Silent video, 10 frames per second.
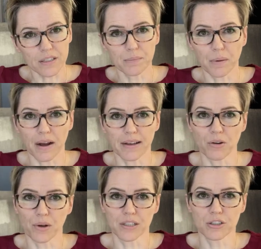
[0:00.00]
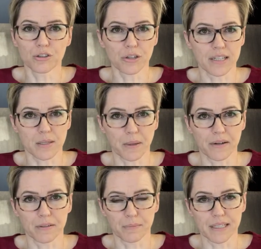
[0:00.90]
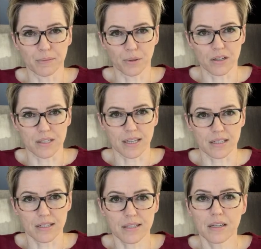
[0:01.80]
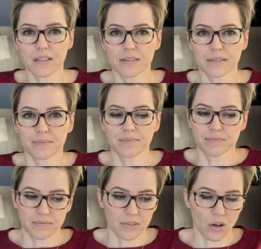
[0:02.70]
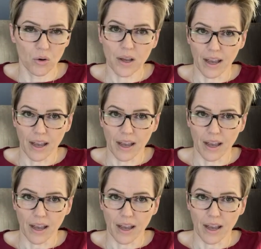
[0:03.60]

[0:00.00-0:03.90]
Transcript: Okay, I think that's the most ridiculous thing I've ever heard.